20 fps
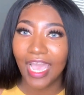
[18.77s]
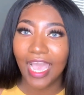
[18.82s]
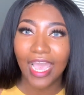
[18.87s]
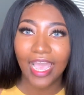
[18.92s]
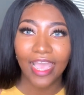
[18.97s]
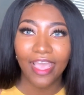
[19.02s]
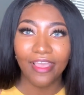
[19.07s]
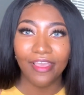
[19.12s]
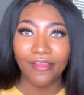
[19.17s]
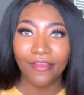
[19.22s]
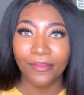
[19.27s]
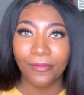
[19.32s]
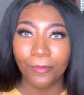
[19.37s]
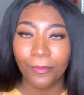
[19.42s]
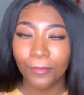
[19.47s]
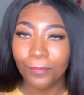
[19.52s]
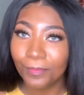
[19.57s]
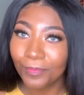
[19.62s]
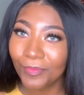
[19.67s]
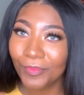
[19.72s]
I'm
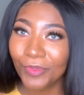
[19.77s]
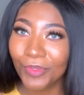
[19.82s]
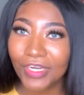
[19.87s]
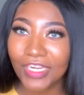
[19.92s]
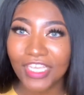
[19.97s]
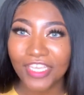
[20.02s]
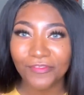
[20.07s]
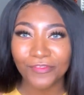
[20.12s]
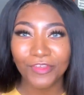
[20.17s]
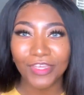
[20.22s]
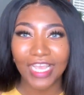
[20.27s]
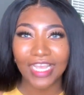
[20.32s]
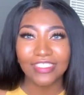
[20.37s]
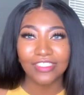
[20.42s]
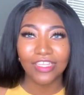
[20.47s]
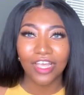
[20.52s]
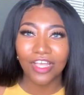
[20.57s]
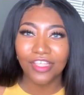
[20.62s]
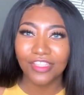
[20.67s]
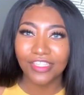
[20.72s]
going to give you
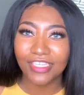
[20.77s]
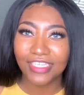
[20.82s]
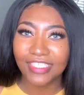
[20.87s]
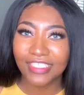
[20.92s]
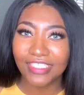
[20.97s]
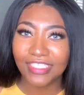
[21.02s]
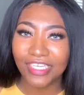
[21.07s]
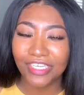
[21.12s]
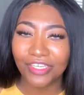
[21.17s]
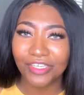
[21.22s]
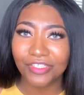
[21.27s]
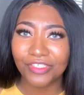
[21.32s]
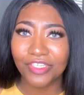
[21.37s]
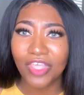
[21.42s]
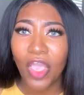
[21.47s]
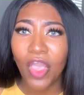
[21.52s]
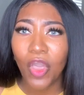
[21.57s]
guys all the details